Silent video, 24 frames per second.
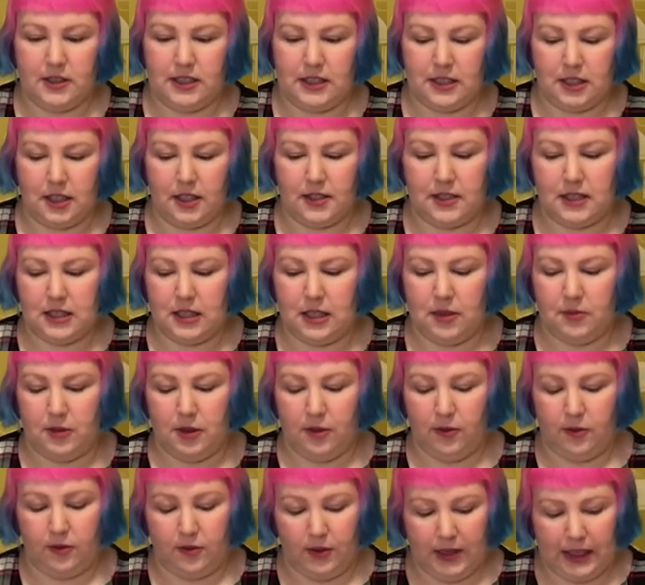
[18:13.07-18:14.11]
It does seem to be
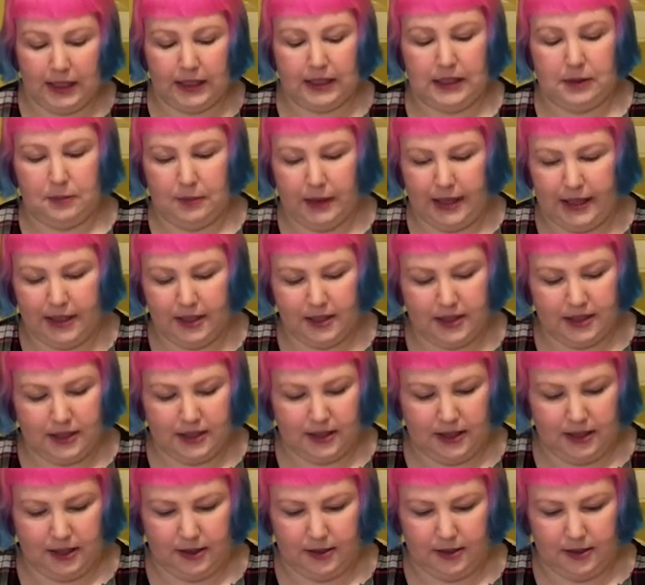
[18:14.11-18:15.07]
fairly matte,